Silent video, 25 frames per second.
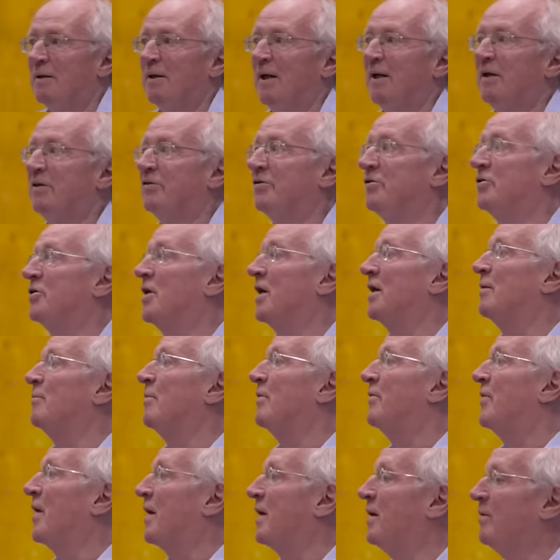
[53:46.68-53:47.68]
Ladies and
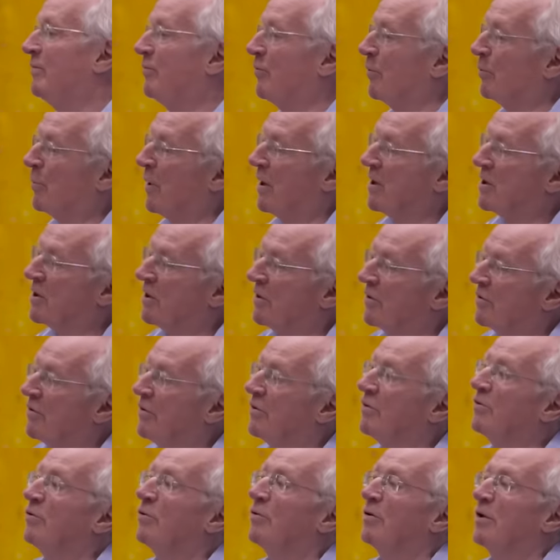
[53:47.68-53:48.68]
gentlemen, thank you for your patience
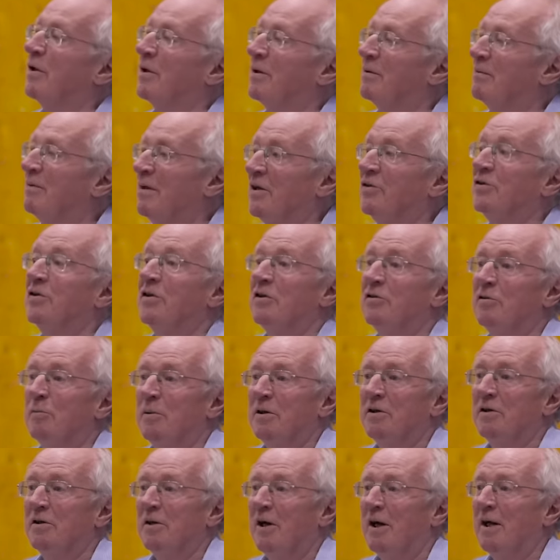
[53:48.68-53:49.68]
in talking, listening to
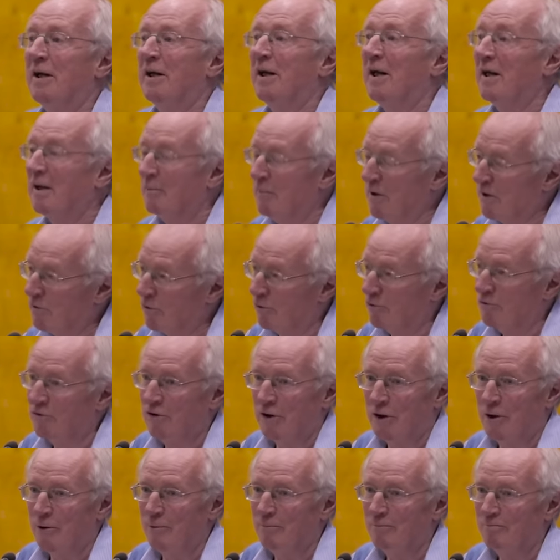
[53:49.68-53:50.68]
me tonight and letting me talk
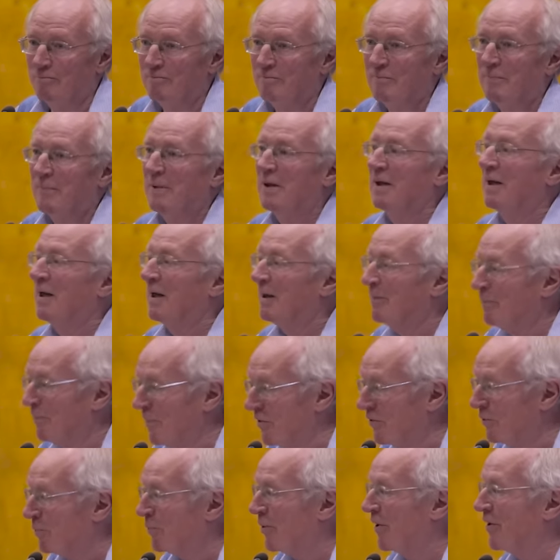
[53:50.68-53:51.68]
to you.
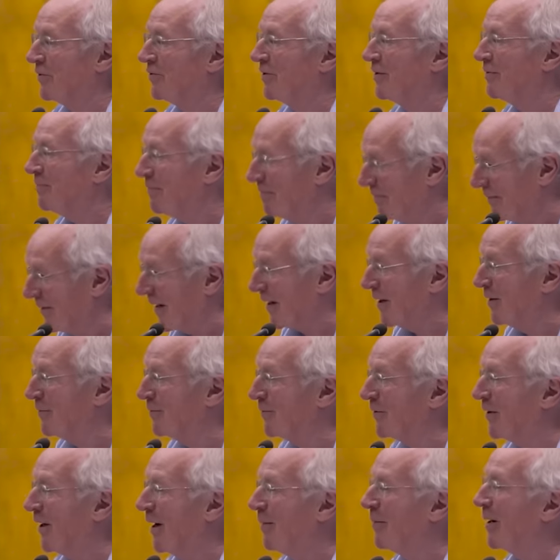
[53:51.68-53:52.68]
Mr. President, thank you
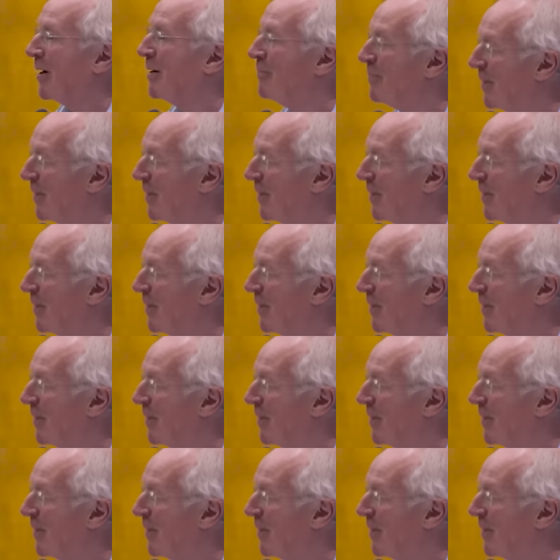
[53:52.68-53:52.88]
for coming.